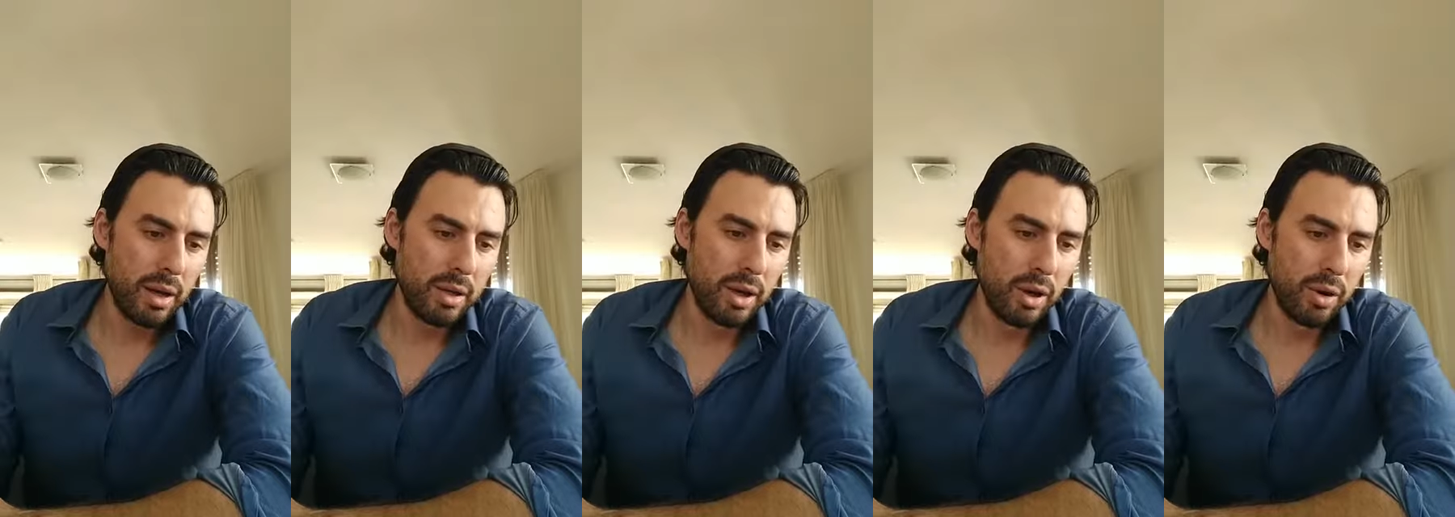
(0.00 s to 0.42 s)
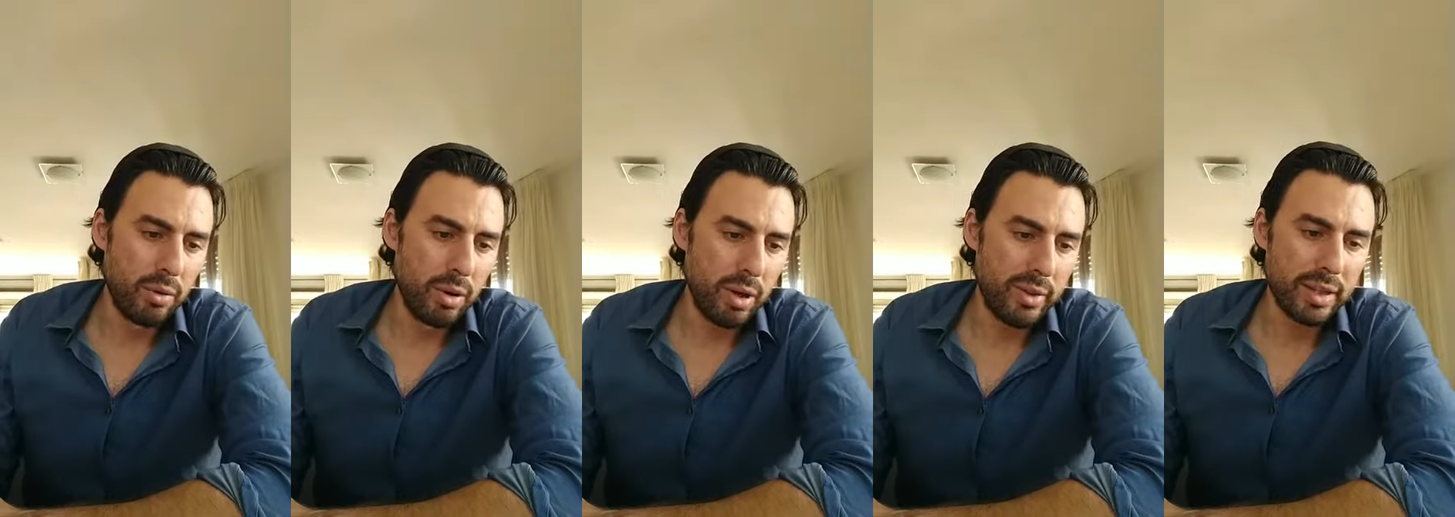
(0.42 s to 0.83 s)
you
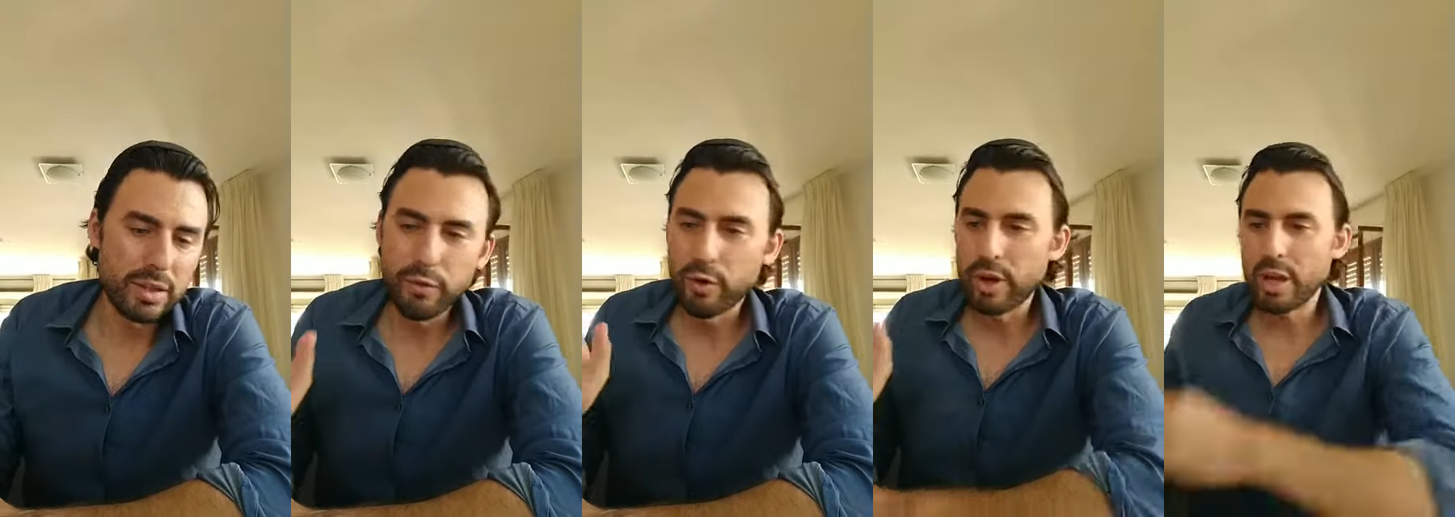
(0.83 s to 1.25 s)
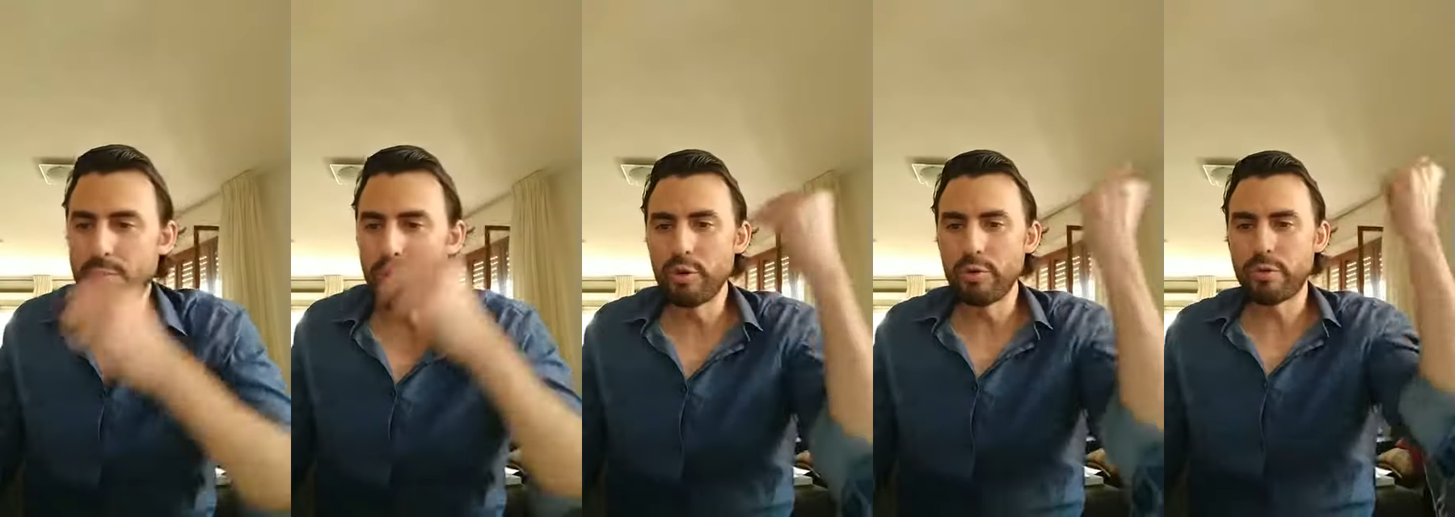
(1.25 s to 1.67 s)
know, 1948,
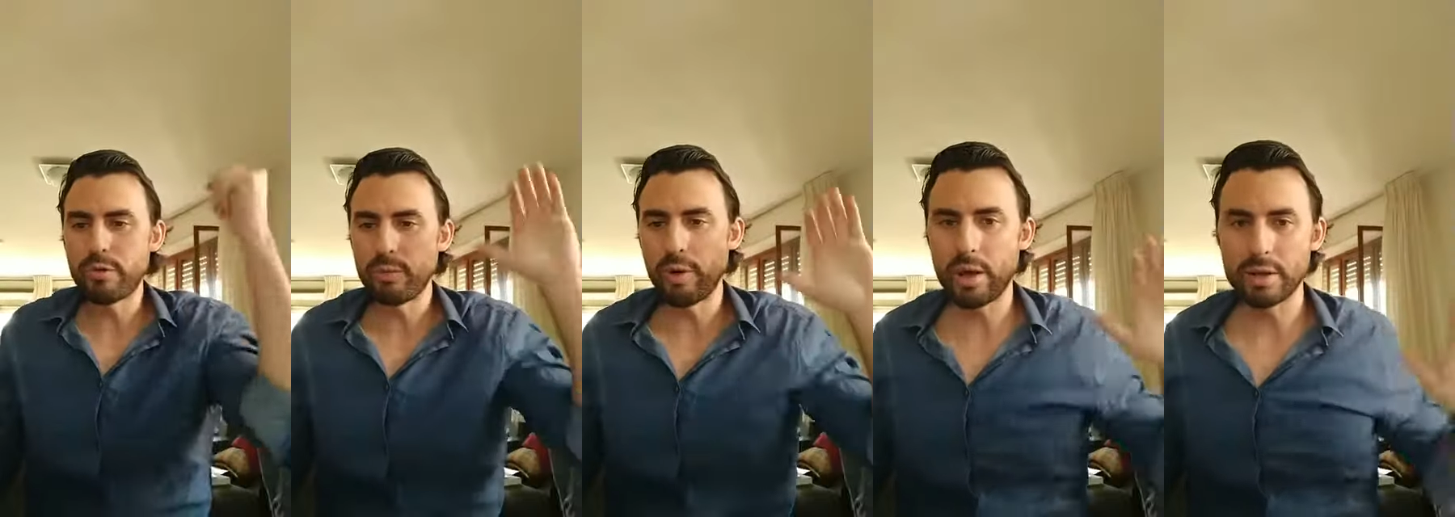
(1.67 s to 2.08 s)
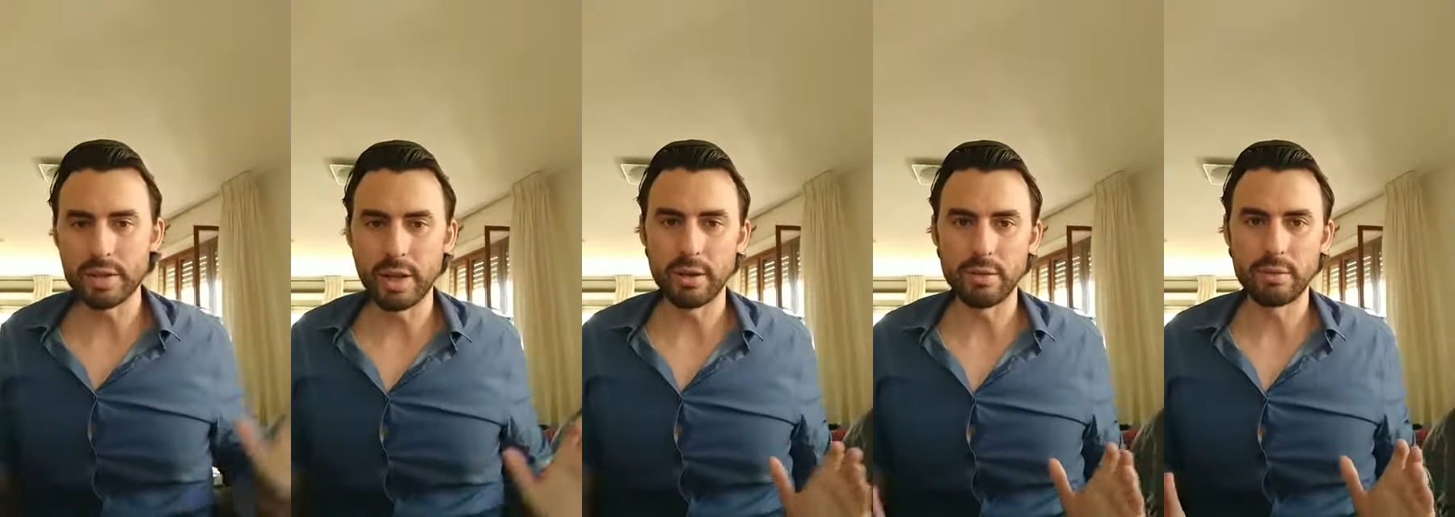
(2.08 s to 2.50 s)
poof, we had a
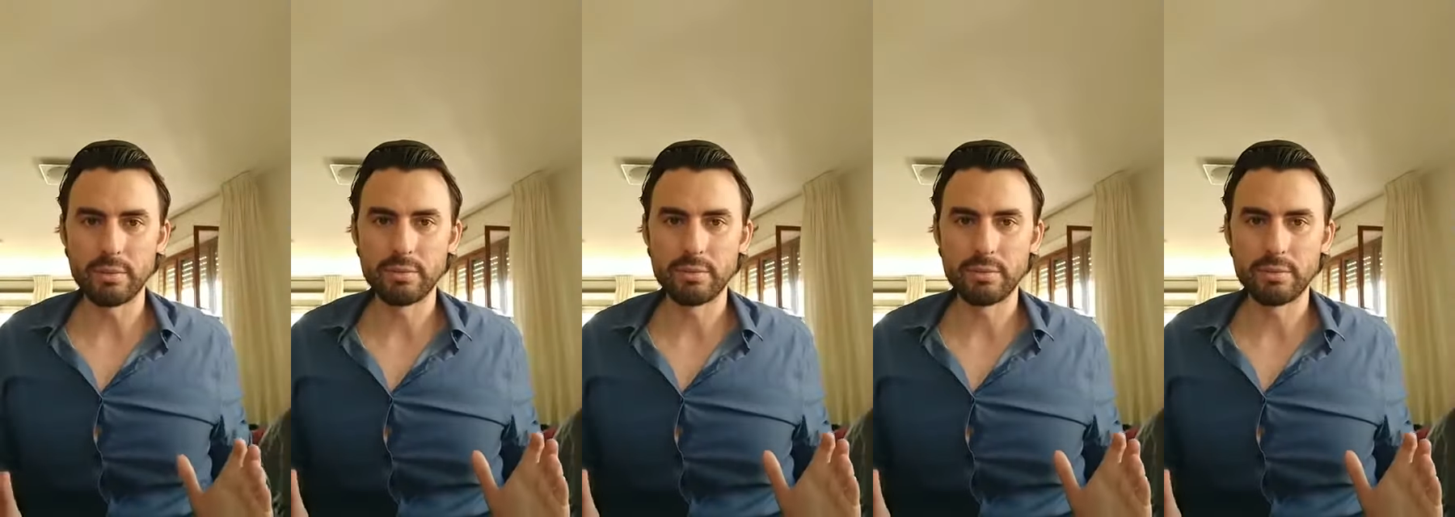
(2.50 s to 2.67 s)
state.